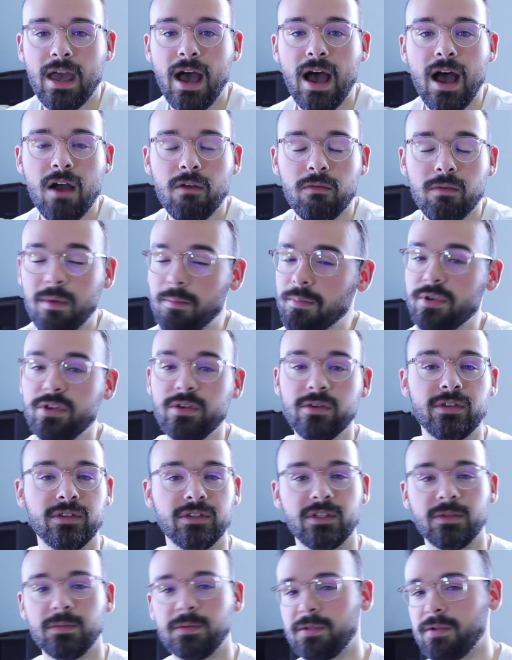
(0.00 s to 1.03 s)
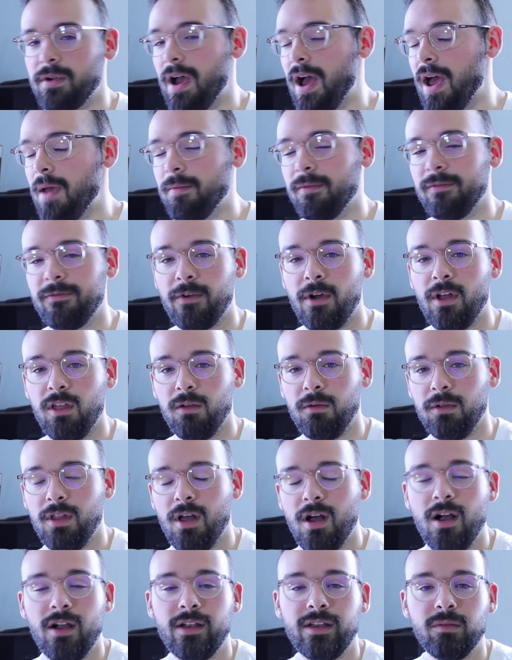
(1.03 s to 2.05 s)
remember, you can subscribe and follow
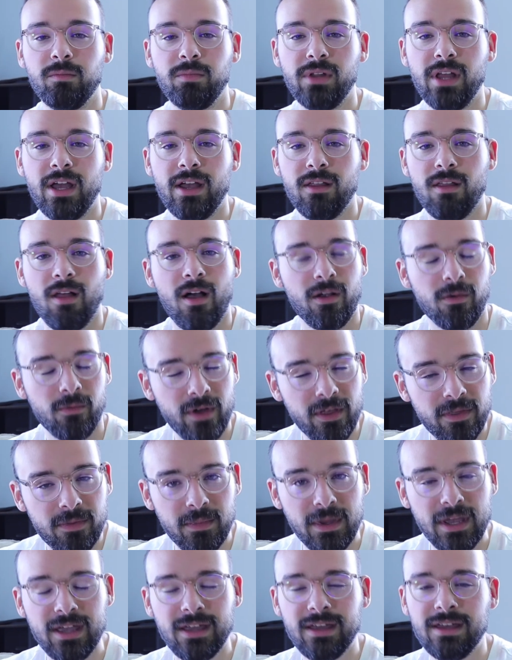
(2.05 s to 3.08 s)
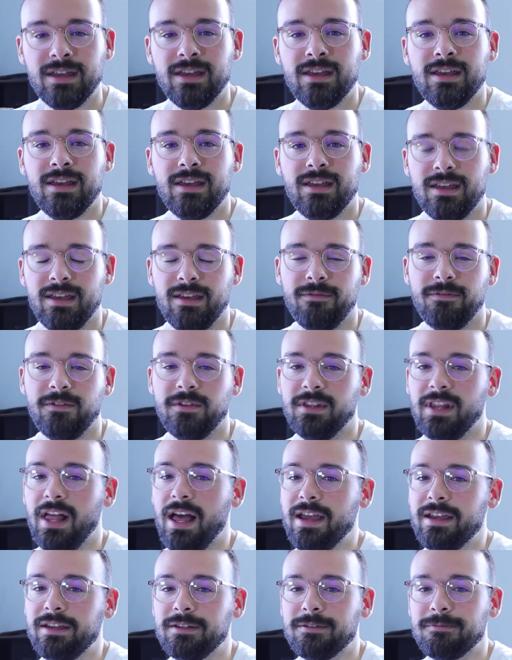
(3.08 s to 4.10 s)
along and play along with me if you'd
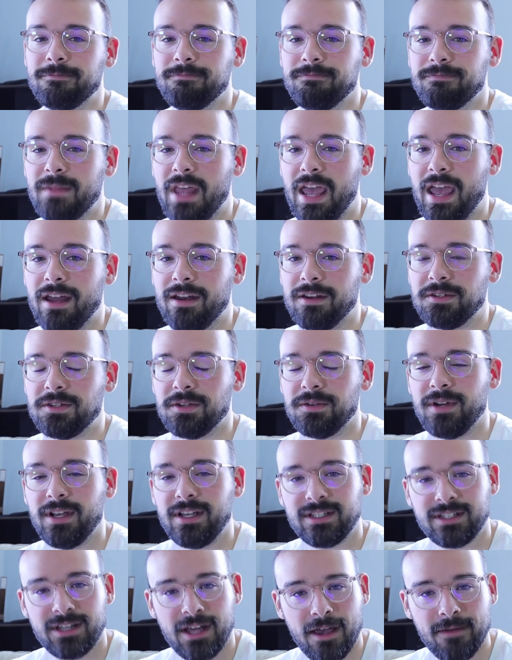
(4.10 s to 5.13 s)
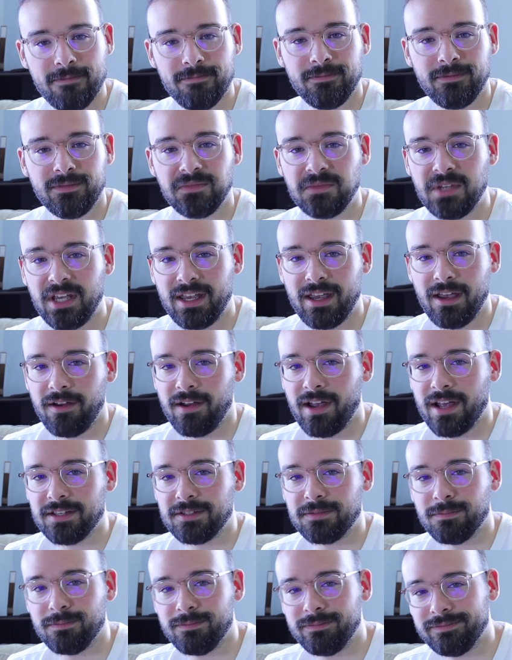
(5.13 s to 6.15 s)
like, and until next time, take care,
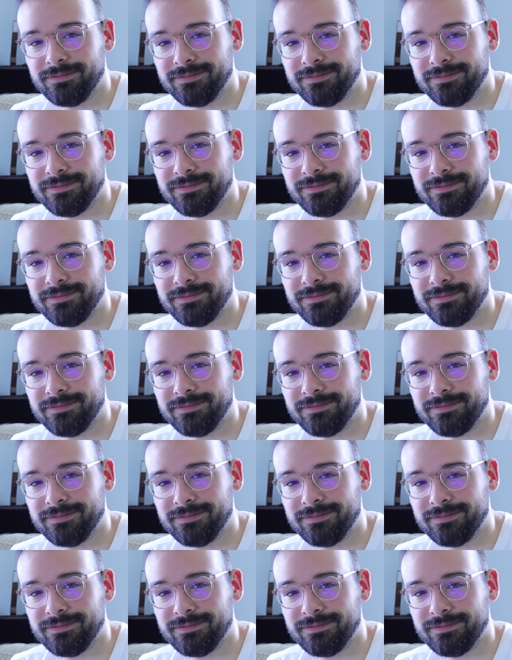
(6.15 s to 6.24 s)
guys.